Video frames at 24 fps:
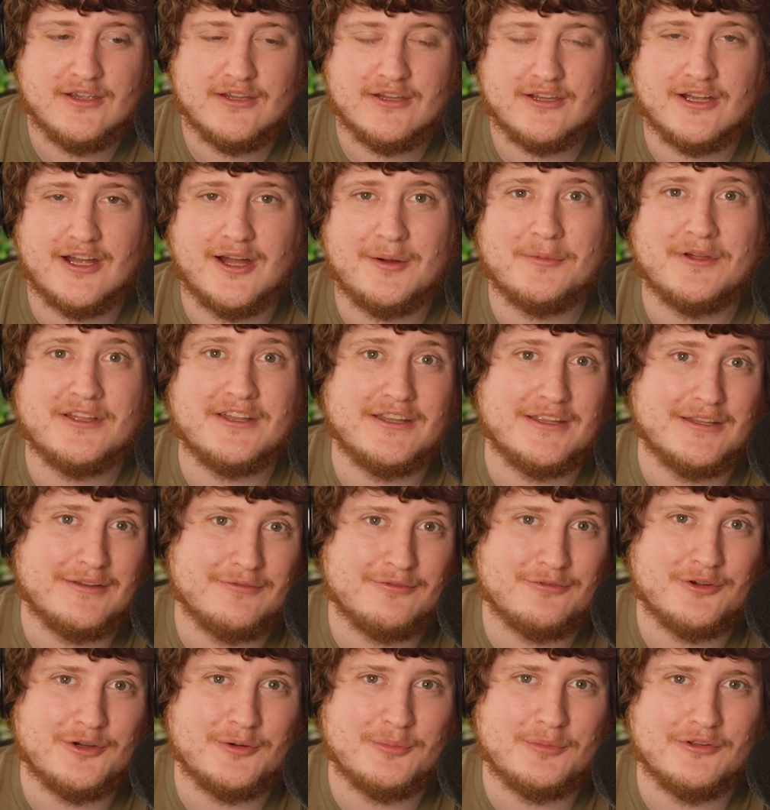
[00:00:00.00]
comment
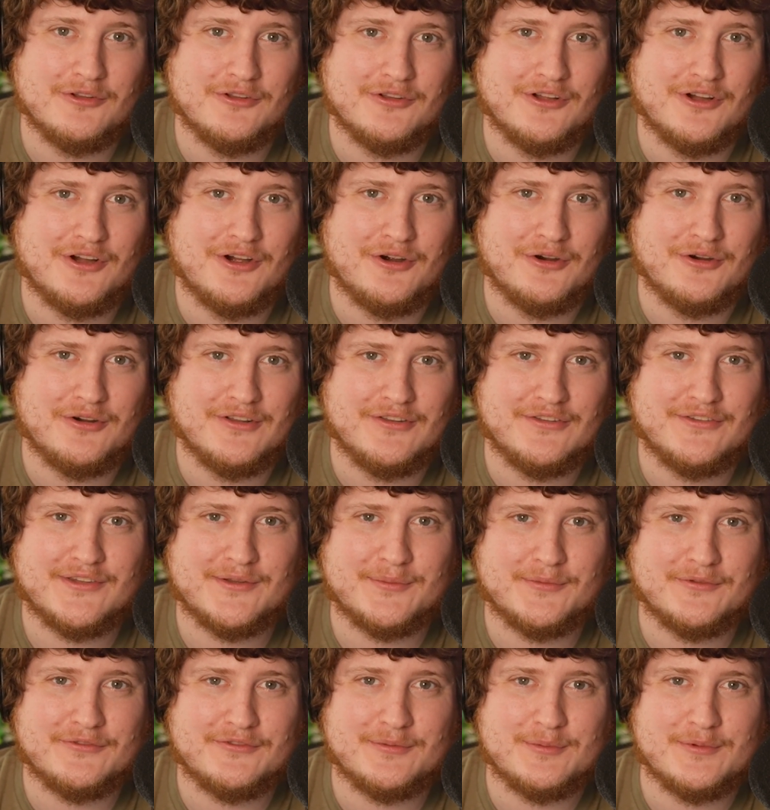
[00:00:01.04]
info below and
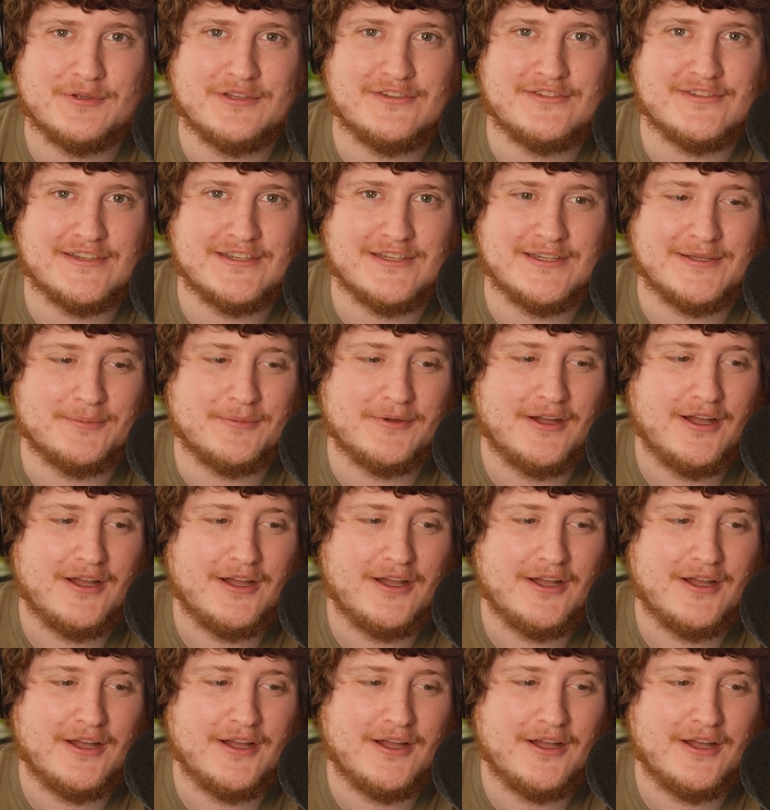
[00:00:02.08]
someone from the team